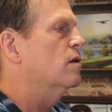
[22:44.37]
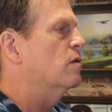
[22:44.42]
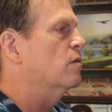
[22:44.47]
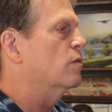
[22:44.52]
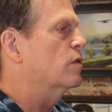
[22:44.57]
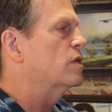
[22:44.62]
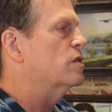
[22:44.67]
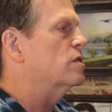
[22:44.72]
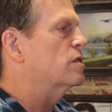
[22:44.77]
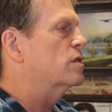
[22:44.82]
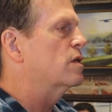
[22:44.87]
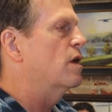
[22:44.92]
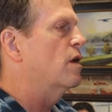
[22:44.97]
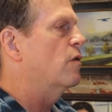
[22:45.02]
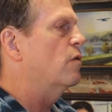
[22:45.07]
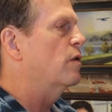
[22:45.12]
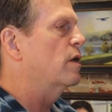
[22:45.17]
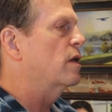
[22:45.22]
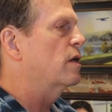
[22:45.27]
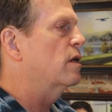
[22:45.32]
and we just
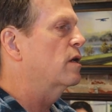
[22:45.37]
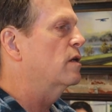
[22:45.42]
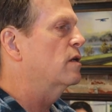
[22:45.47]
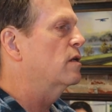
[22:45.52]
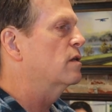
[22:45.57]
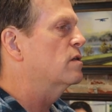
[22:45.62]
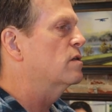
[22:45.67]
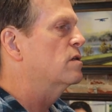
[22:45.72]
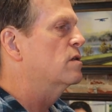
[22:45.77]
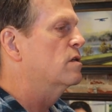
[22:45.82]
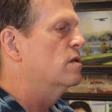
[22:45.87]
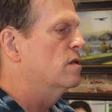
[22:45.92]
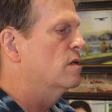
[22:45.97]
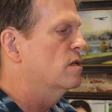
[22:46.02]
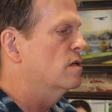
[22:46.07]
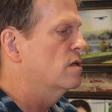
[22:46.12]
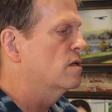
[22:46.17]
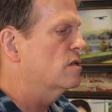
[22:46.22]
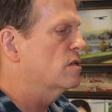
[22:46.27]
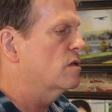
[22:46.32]
go in and
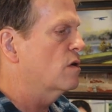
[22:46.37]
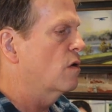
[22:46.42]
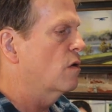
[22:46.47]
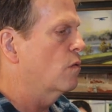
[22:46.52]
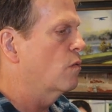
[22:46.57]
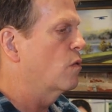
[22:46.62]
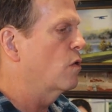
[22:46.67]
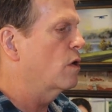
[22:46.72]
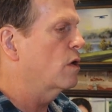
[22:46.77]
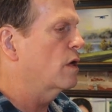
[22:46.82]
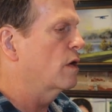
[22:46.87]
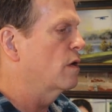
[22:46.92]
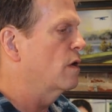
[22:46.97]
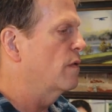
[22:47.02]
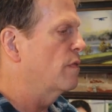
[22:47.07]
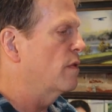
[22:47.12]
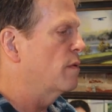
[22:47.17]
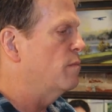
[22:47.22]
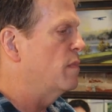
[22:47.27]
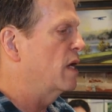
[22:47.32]
start working
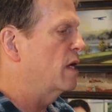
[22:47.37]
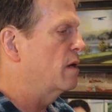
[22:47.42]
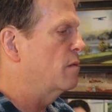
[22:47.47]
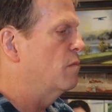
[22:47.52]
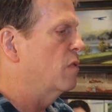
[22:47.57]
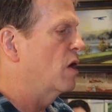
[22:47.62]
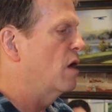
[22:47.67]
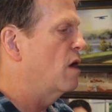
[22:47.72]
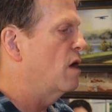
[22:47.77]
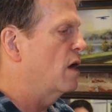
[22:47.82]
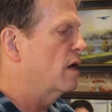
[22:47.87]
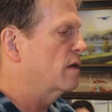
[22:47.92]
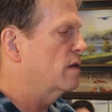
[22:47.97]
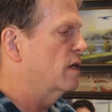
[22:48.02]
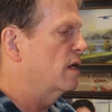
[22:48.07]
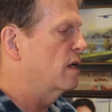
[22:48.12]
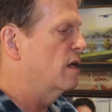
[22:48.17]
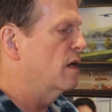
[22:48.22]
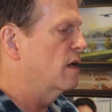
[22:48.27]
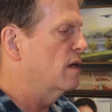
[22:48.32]
on the big block
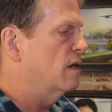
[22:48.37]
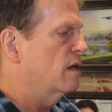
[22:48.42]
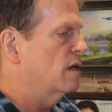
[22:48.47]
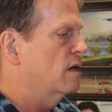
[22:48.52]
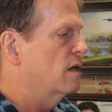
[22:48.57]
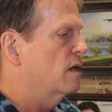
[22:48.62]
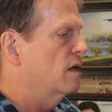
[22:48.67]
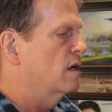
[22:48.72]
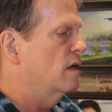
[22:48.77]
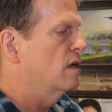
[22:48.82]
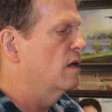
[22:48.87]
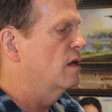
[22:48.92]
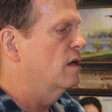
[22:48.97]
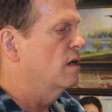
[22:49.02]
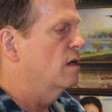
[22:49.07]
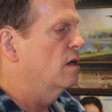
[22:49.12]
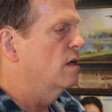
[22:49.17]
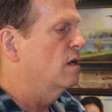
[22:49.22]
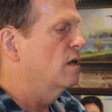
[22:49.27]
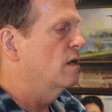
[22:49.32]
to get it
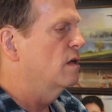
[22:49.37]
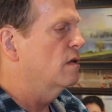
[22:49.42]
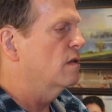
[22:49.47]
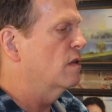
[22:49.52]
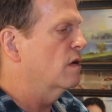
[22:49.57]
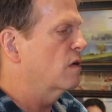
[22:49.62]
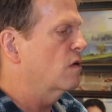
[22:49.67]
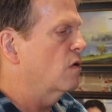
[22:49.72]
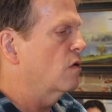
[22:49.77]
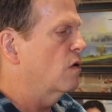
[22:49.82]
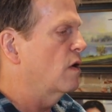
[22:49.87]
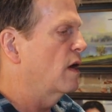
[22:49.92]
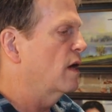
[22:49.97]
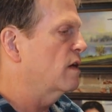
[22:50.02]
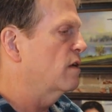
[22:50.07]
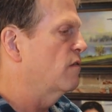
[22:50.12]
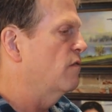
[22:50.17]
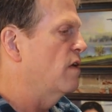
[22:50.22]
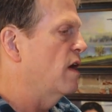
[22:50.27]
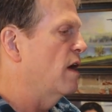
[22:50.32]
a
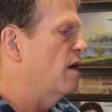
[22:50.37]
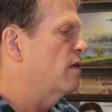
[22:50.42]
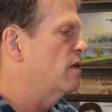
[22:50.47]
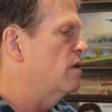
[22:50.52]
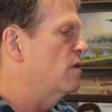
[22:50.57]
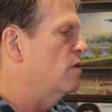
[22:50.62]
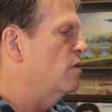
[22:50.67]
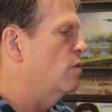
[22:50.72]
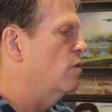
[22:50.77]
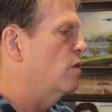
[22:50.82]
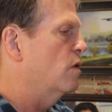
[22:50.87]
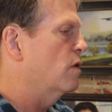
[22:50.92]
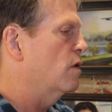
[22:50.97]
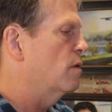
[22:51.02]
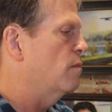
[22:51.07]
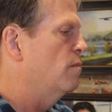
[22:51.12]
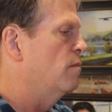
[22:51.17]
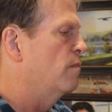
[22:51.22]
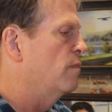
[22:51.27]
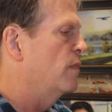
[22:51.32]
correct value or
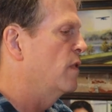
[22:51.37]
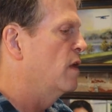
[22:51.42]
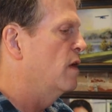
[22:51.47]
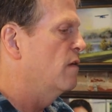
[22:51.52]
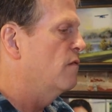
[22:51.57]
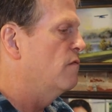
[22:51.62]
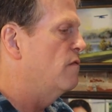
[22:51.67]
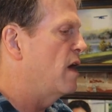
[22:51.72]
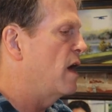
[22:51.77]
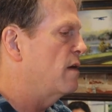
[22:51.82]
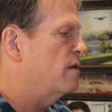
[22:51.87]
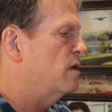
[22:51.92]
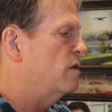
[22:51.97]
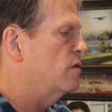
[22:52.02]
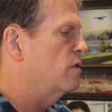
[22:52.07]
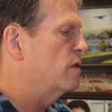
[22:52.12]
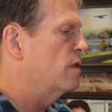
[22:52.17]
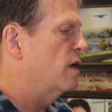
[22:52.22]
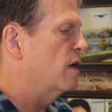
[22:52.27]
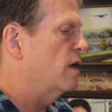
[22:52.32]
a
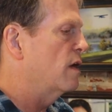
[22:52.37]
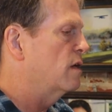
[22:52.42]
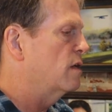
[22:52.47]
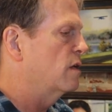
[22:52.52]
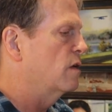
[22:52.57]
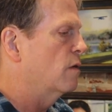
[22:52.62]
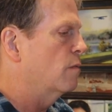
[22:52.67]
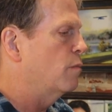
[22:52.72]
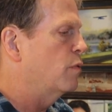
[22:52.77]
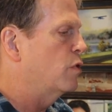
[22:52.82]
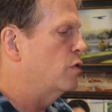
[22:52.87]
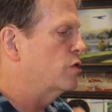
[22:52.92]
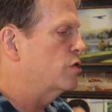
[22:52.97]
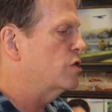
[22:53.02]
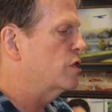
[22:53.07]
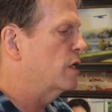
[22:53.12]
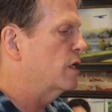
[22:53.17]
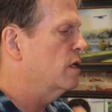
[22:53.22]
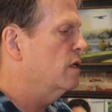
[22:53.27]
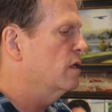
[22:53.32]
value that you're
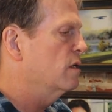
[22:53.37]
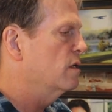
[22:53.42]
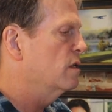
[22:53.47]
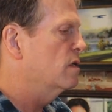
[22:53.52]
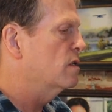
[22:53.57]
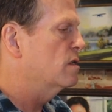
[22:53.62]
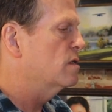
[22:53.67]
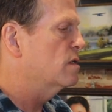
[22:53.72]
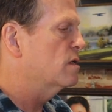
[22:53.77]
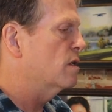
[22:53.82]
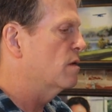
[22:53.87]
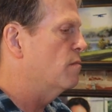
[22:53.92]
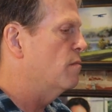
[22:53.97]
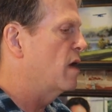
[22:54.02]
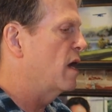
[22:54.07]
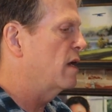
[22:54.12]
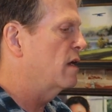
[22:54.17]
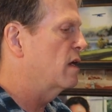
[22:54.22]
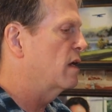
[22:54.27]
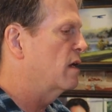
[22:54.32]
pushing to
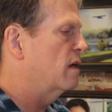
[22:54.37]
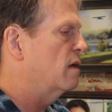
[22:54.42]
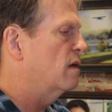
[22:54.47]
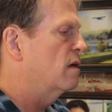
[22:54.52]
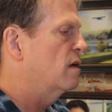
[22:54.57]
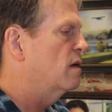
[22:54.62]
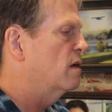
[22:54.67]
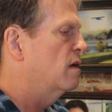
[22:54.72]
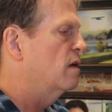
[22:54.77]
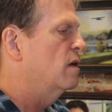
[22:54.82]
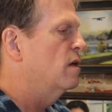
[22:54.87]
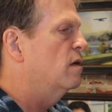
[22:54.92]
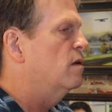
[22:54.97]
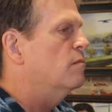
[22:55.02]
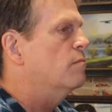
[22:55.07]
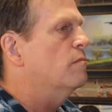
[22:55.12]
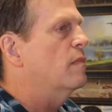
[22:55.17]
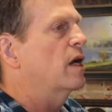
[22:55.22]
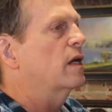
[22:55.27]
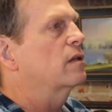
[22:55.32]
make it
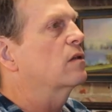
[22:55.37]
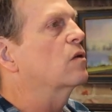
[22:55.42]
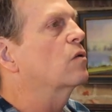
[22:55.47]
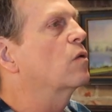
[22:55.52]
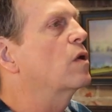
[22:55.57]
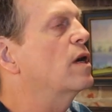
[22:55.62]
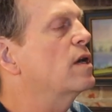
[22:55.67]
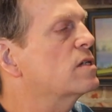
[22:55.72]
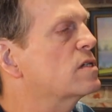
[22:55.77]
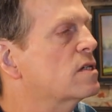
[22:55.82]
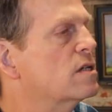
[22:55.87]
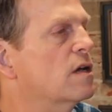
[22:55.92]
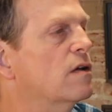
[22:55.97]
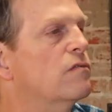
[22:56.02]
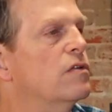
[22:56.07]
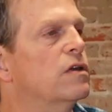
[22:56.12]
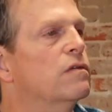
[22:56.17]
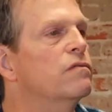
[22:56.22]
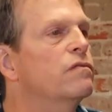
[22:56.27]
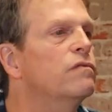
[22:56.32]
make the rest
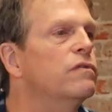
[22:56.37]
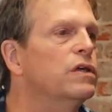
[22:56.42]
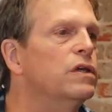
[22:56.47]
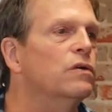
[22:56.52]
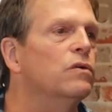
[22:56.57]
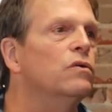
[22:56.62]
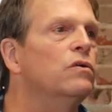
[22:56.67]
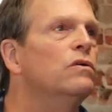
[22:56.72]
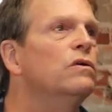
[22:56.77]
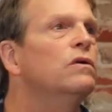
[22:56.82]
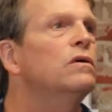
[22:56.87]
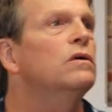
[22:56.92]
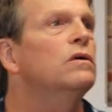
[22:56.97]
of it feel